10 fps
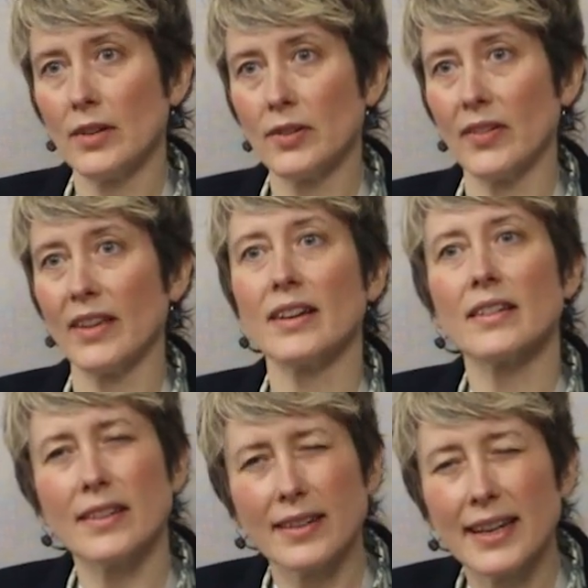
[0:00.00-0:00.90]
So
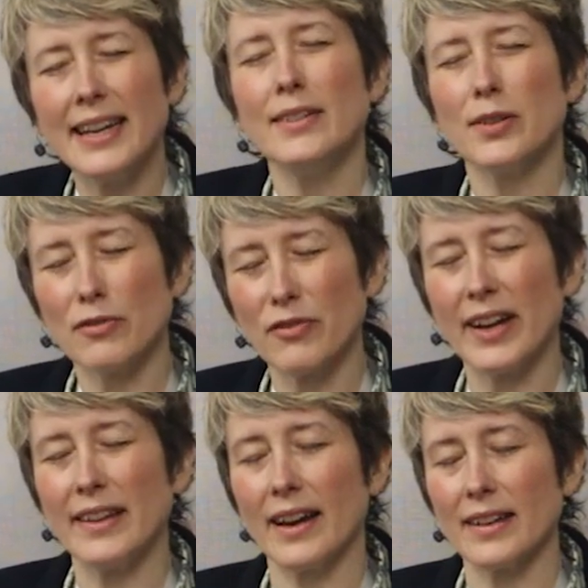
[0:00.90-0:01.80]
the key sort of
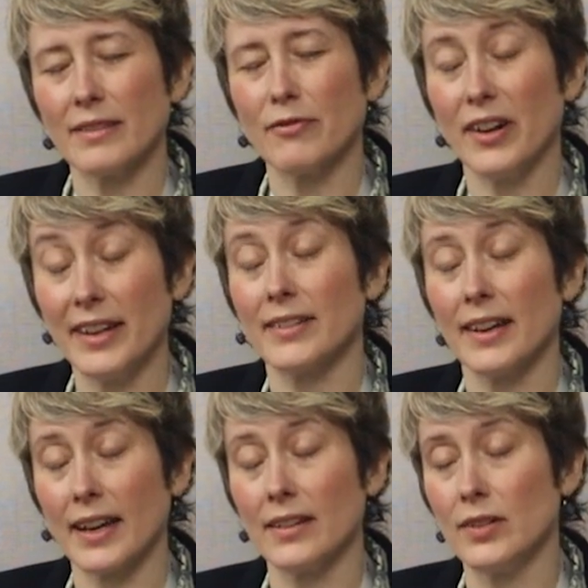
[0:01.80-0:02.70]
phrase
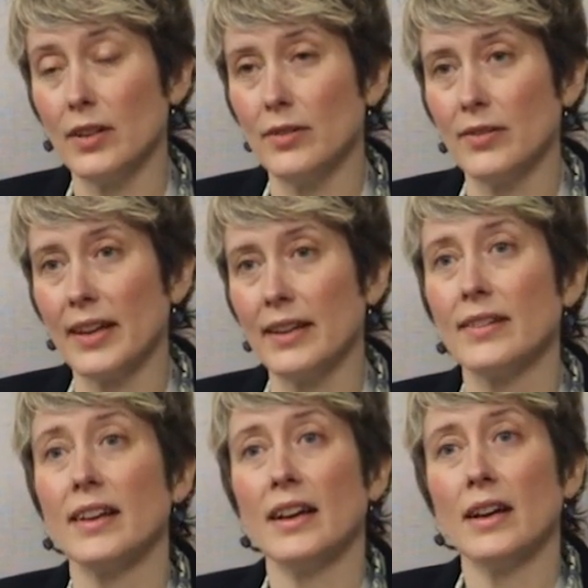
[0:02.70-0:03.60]
that gets used
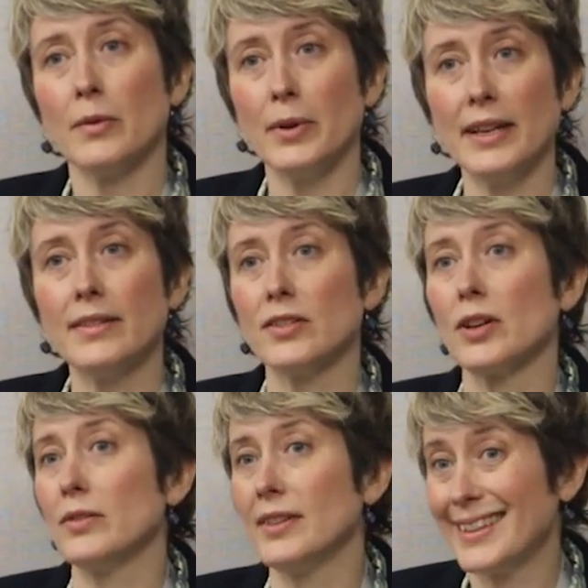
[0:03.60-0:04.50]
is we need to
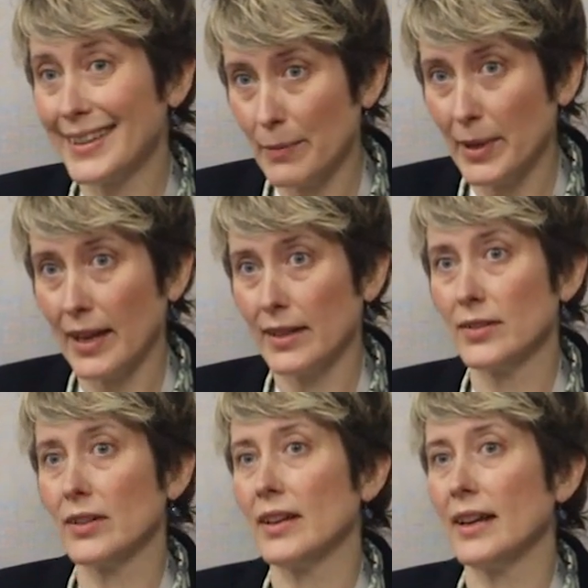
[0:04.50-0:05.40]
show
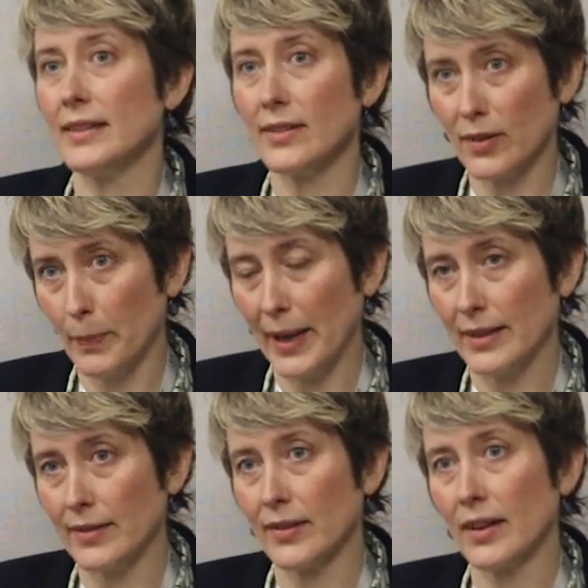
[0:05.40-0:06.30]
dissemination in
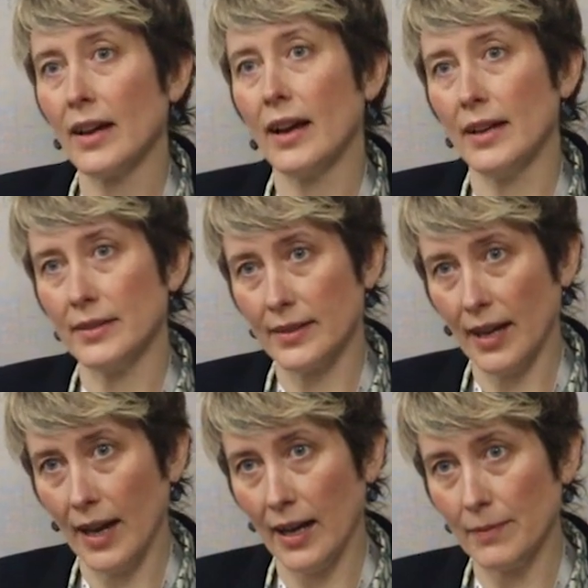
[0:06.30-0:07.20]
space and
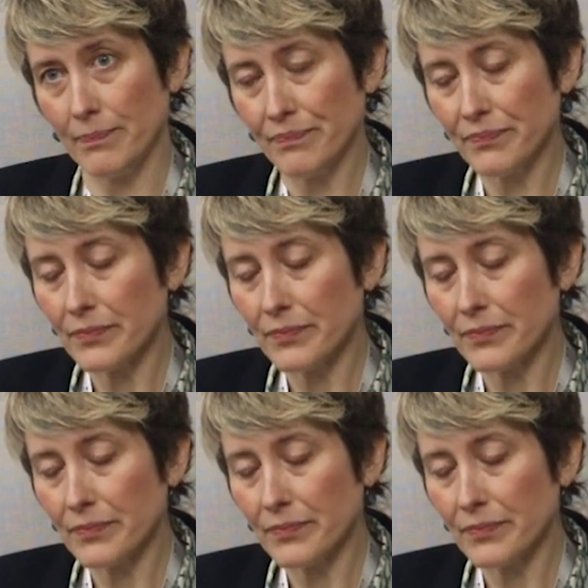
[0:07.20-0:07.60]
time.